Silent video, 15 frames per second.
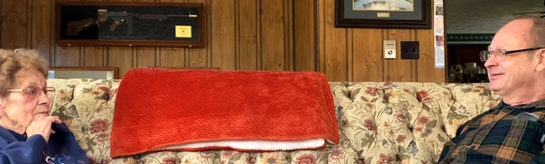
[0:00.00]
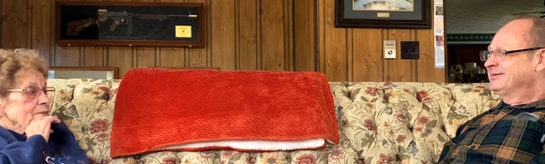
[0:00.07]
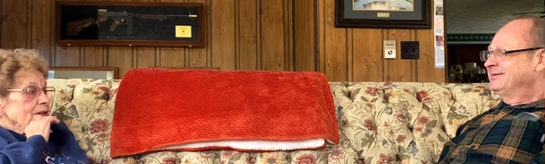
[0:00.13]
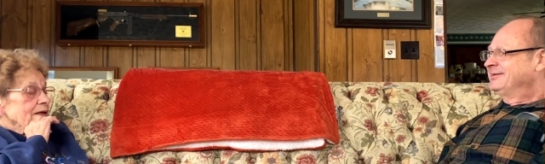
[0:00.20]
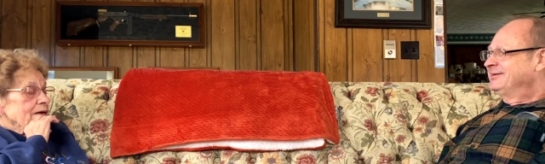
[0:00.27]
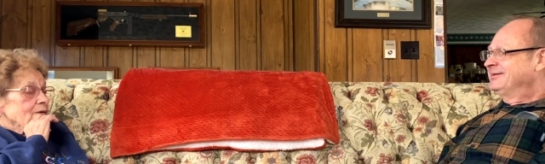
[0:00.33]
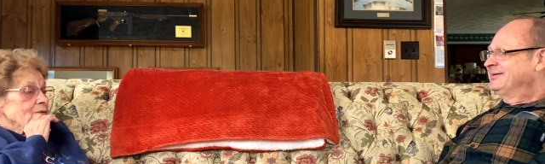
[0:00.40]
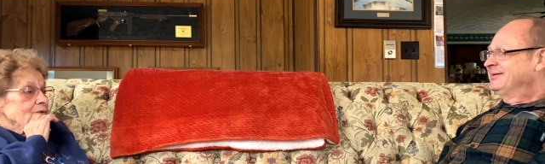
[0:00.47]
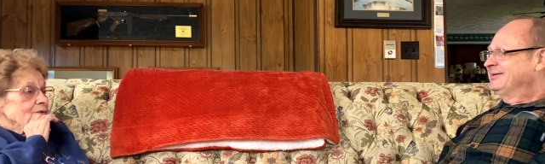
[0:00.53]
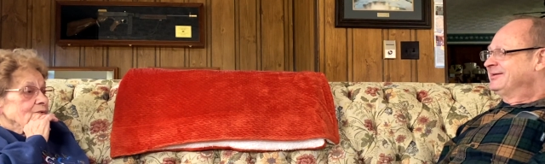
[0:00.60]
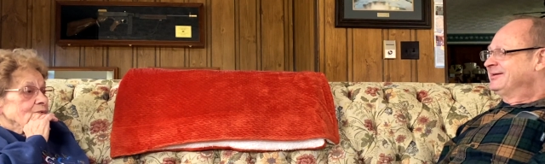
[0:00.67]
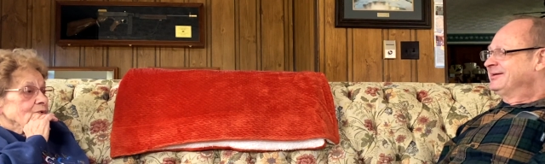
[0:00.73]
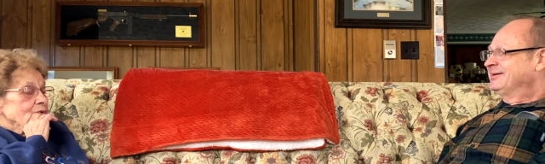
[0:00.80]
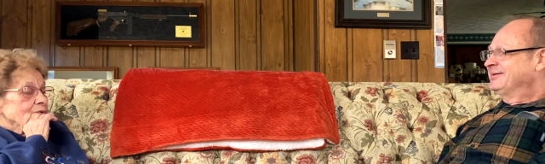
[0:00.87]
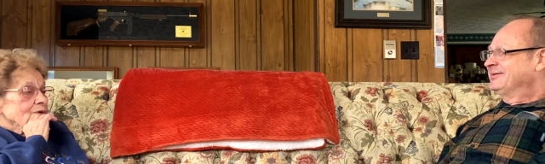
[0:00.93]
Speaker 1: plow it,
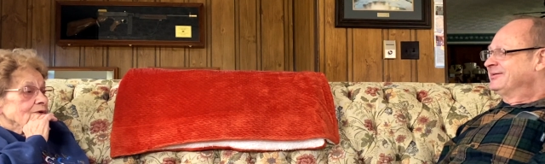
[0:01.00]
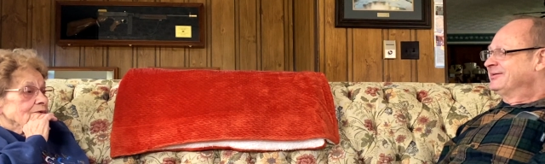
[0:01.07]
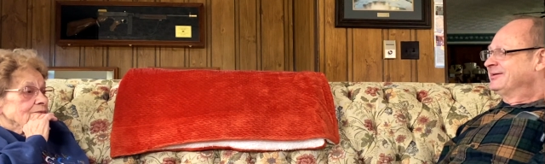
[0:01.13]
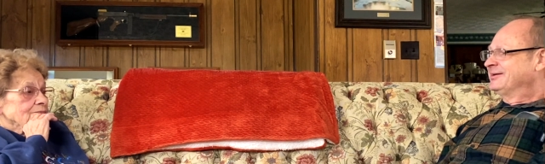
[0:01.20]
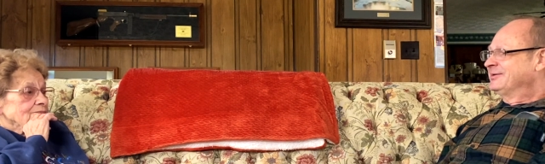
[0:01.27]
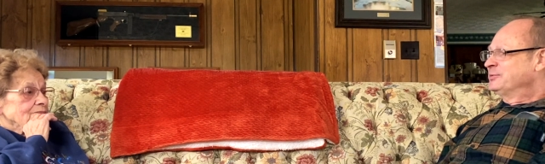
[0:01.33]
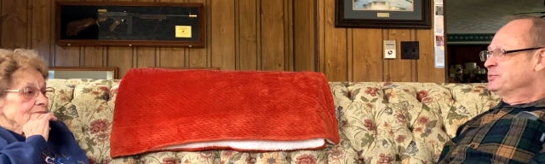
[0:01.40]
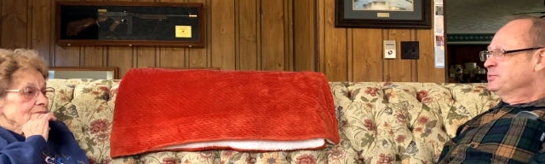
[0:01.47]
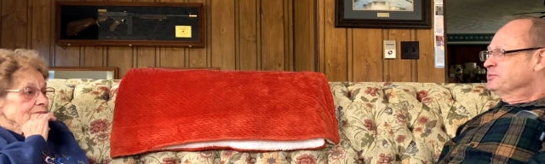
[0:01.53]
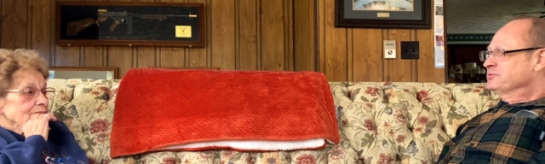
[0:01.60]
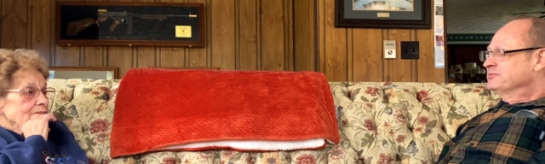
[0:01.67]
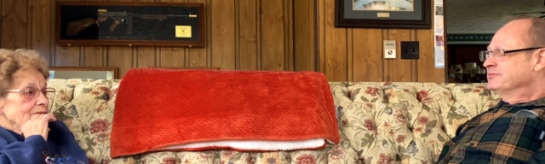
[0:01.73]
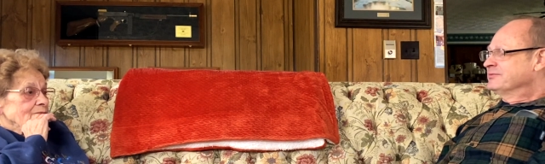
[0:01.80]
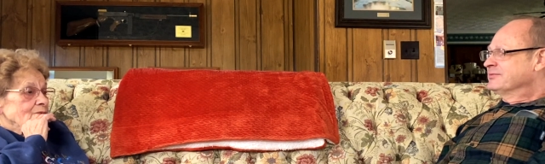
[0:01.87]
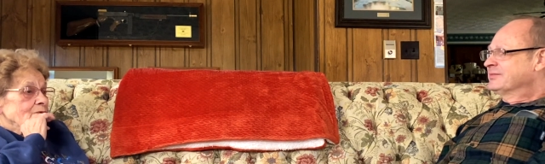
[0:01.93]
or uh,
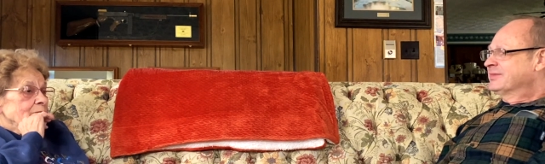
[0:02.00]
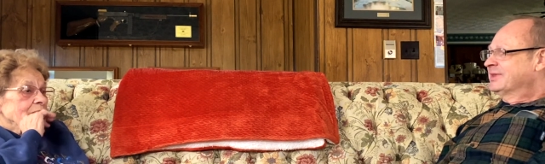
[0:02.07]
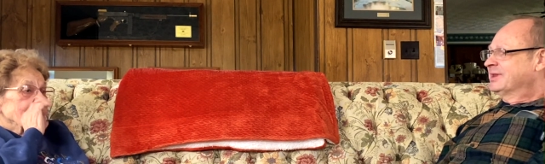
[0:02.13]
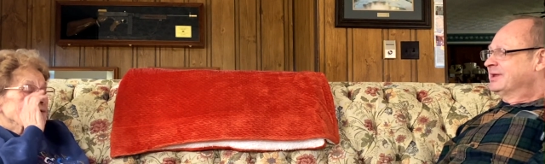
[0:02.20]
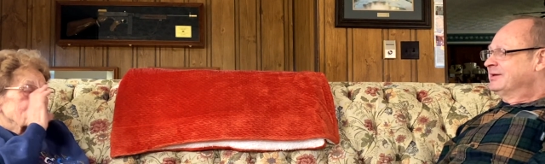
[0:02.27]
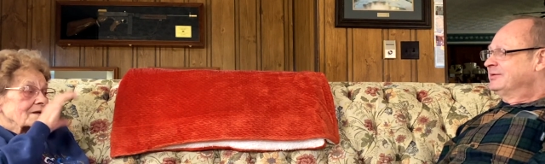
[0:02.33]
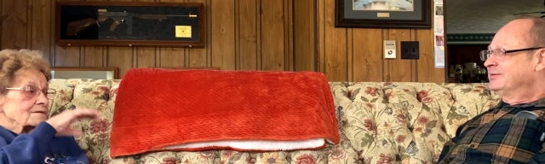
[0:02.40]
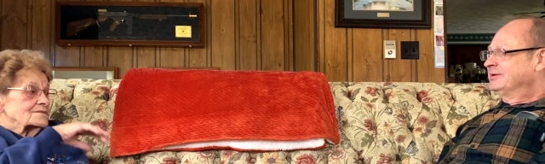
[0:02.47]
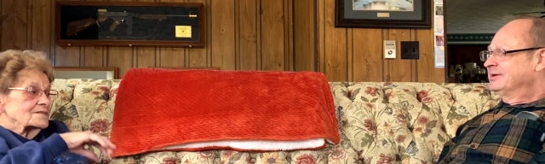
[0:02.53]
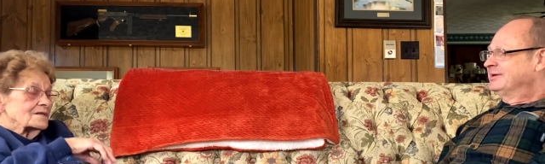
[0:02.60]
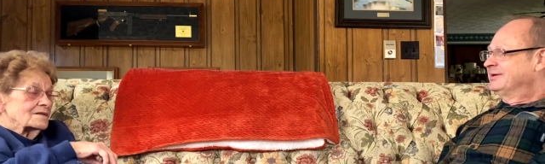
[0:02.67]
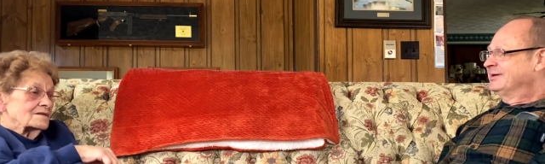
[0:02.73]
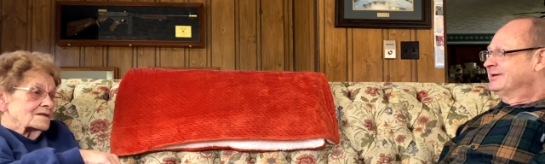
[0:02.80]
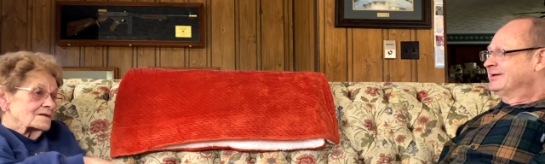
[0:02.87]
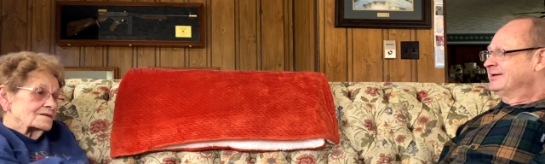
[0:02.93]
well, my
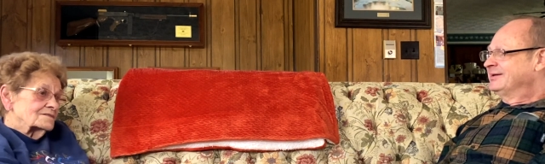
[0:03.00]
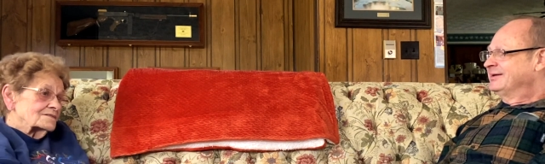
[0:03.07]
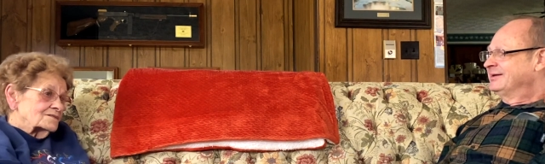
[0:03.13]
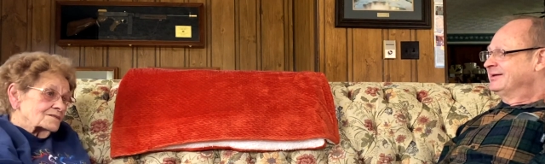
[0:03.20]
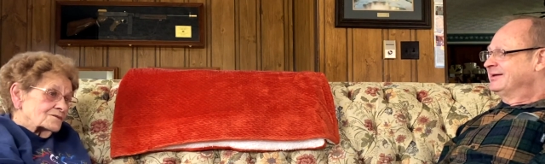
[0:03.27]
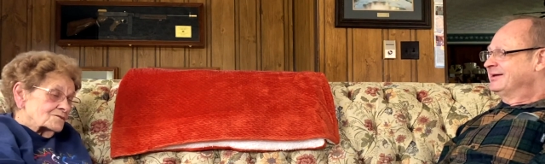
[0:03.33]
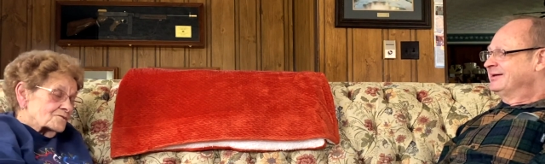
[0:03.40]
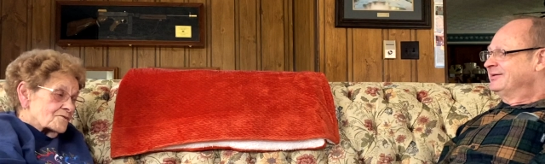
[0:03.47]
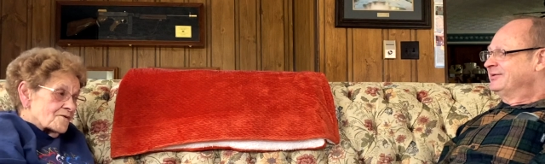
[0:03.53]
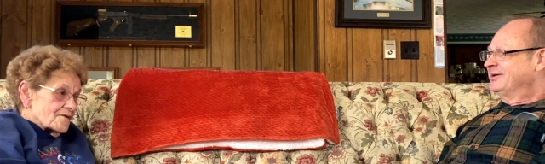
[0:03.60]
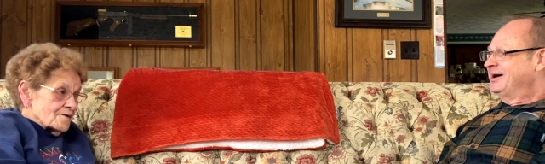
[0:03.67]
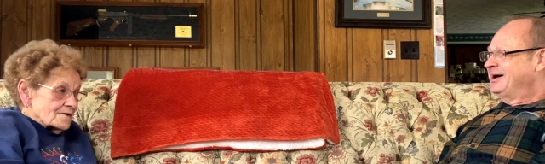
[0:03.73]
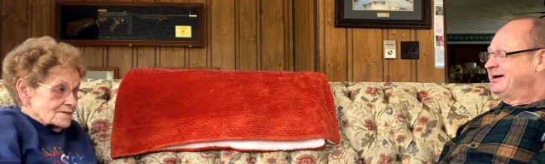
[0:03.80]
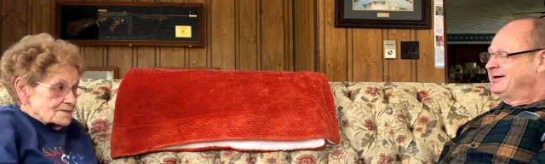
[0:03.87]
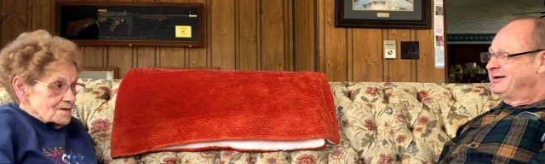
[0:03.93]
grandson does too.
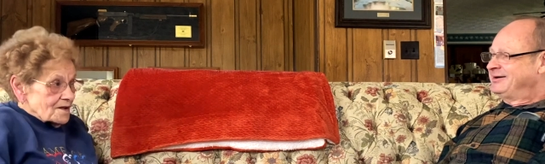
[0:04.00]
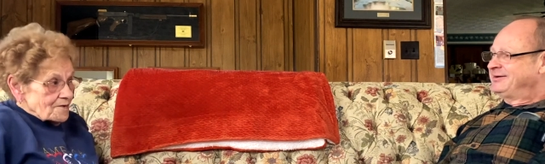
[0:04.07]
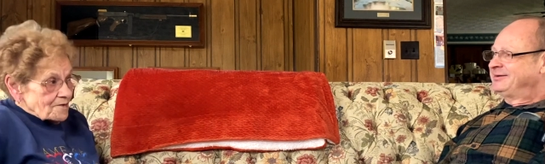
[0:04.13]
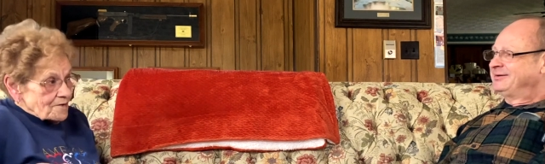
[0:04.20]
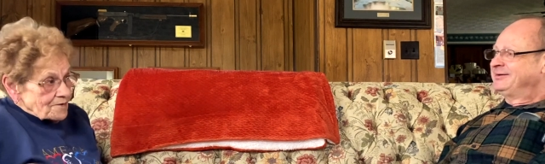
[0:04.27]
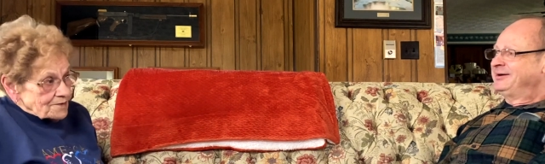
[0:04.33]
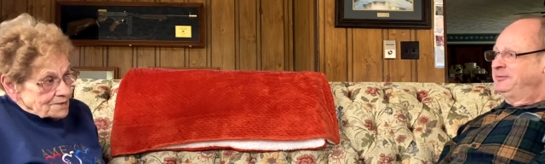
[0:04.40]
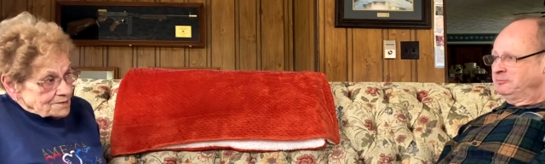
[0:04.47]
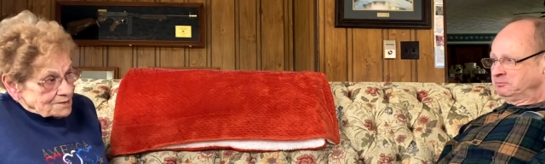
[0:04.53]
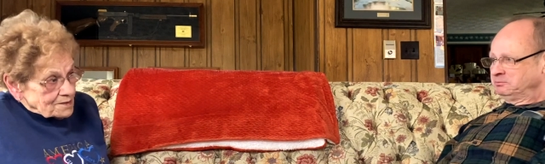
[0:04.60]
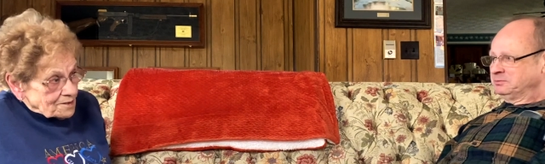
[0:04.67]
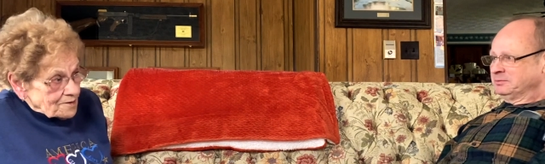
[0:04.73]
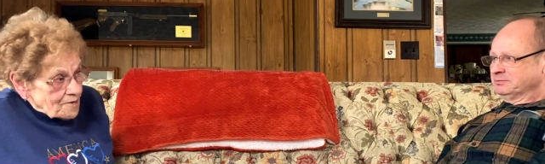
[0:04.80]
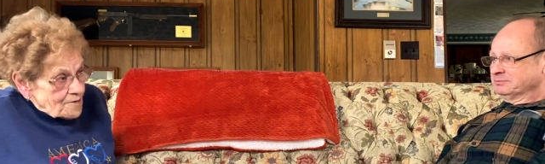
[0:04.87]
Uh huh. And uh,